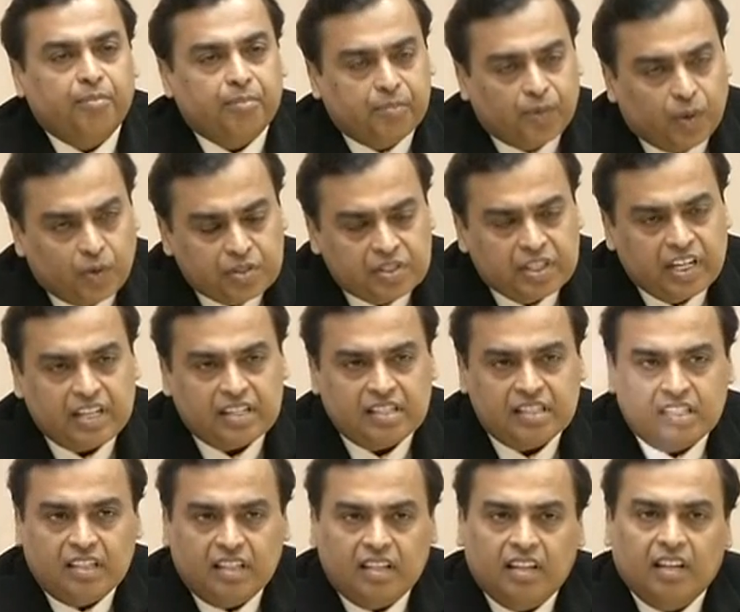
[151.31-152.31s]

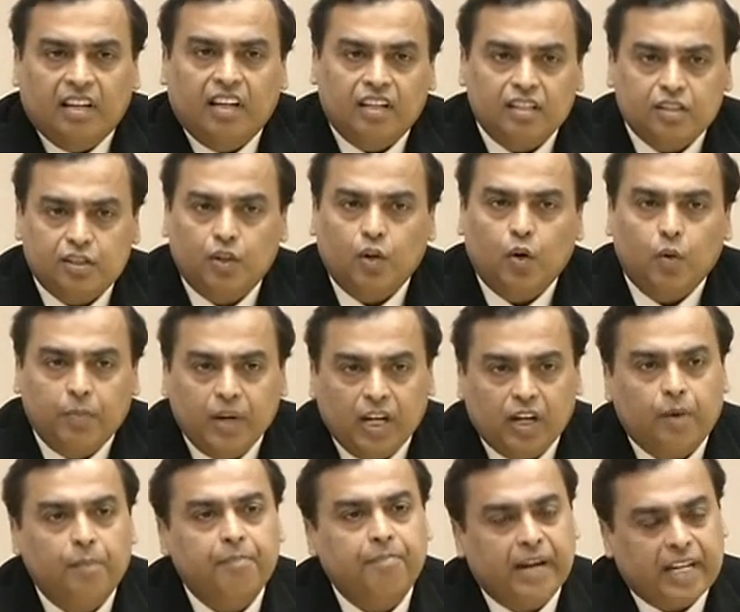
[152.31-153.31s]
process is global
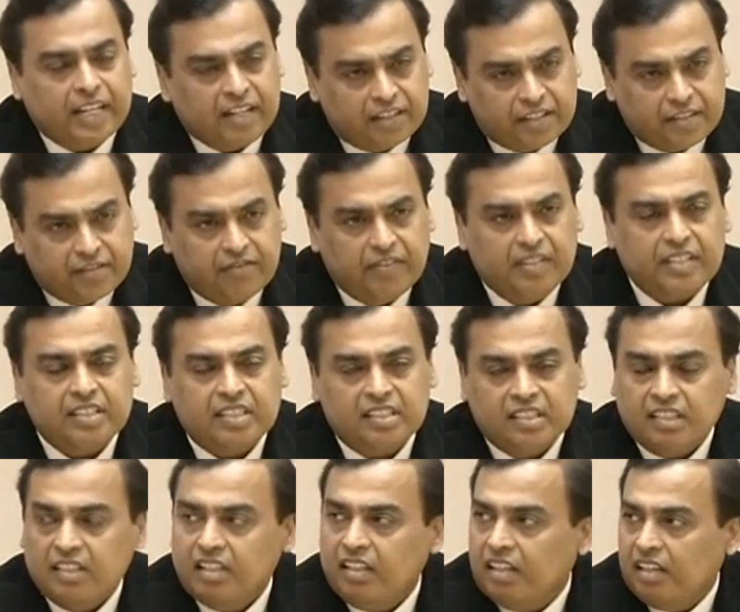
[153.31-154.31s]

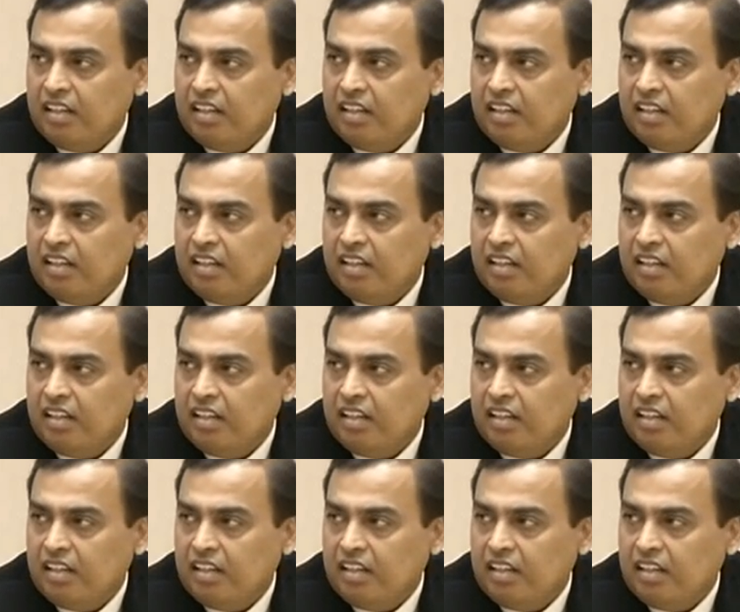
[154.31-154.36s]
competitiveness.